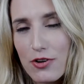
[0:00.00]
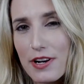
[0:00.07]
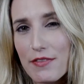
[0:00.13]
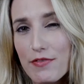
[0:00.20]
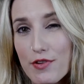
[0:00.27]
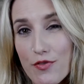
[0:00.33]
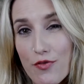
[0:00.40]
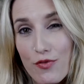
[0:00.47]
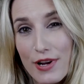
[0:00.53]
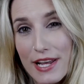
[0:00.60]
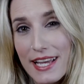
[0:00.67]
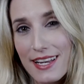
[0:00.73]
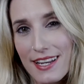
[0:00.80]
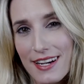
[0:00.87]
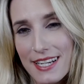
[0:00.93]
or even
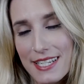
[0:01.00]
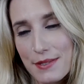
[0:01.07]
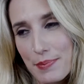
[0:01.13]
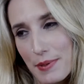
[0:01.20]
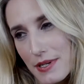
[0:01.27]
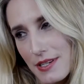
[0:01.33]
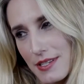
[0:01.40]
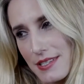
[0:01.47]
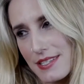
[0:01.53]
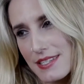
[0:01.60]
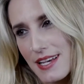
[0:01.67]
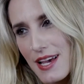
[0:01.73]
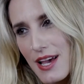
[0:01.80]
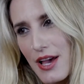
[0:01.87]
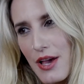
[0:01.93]
realise,
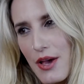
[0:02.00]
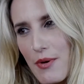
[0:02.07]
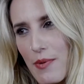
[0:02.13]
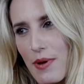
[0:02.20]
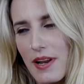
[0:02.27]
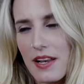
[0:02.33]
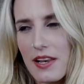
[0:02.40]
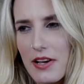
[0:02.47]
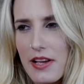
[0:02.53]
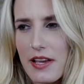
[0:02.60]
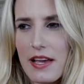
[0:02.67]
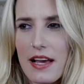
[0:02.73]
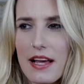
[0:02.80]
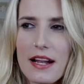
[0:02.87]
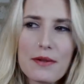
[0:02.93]
because when I
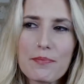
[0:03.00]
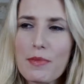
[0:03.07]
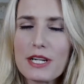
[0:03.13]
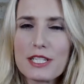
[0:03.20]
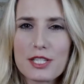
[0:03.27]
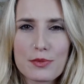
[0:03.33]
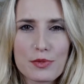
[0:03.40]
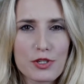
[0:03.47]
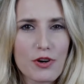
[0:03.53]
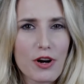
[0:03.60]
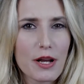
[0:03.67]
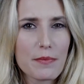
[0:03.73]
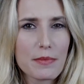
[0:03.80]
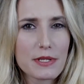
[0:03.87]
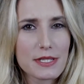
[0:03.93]
look at my
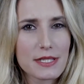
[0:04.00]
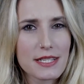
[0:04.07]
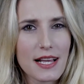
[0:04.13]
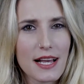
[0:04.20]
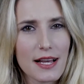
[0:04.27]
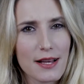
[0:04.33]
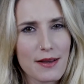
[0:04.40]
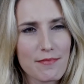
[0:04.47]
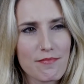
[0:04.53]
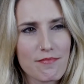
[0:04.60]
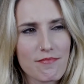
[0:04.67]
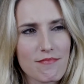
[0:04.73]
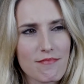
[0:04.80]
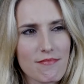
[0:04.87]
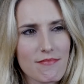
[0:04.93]
subscribers
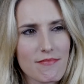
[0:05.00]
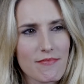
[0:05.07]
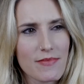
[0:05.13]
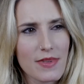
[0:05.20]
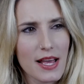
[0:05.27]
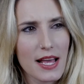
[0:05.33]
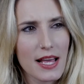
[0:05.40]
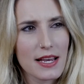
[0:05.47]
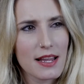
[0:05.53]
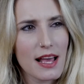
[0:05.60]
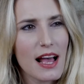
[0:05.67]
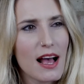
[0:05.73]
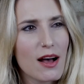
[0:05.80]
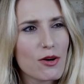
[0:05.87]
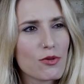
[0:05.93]
and
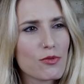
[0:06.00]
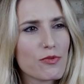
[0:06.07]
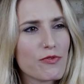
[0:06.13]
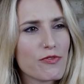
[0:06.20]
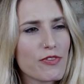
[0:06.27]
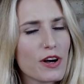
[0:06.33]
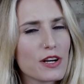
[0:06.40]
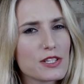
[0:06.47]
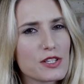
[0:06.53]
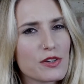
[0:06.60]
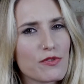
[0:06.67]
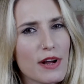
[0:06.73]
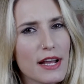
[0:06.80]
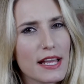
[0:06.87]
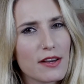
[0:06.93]
how fast the
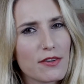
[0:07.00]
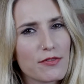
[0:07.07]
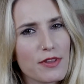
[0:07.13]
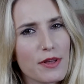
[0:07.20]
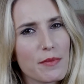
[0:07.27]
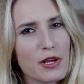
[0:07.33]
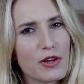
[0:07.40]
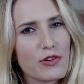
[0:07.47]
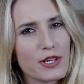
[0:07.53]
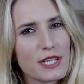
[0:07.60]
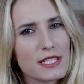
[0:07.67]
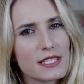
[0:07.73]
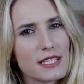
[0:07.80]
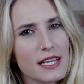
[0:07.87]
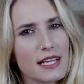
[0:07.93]
rate of them
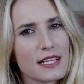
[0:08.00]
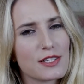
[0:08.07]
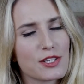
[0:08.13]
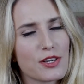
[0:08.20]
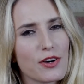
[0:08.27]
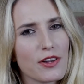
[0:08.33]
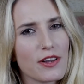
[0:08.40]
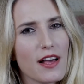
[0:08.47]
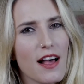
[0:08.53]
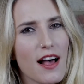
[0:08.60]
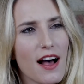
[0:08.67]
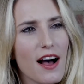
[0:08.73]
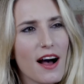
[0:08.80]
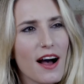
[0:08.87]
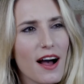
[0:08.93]
increasing has gone,
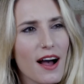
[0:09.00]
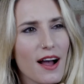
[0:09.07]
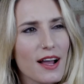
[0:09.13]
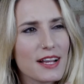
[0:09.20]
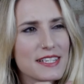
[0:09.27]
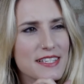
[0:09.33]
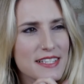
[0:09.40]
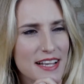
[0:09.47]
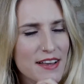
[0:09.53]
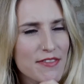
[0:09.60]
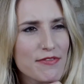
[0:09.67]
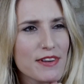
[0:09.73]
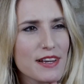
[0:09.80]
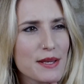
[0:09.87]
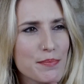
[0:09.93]
I
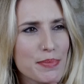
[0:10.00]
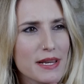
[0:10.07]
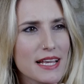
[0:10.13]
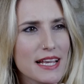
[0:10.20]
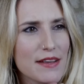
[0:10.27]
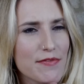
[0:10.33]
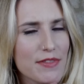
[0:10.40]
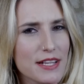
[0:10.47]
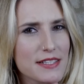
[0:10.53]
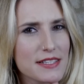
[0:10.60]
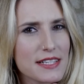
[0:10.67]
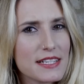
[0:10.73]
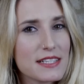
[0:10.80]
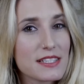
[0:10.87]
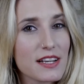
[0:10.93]
definitely believe that
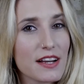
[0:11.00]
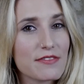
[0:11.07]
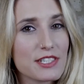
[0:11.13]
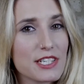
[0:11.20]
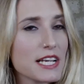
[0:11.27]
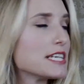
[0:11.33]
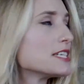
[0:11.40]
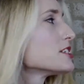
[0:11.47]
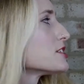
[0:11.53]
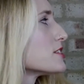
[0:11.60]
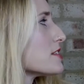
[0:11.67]
since I've changed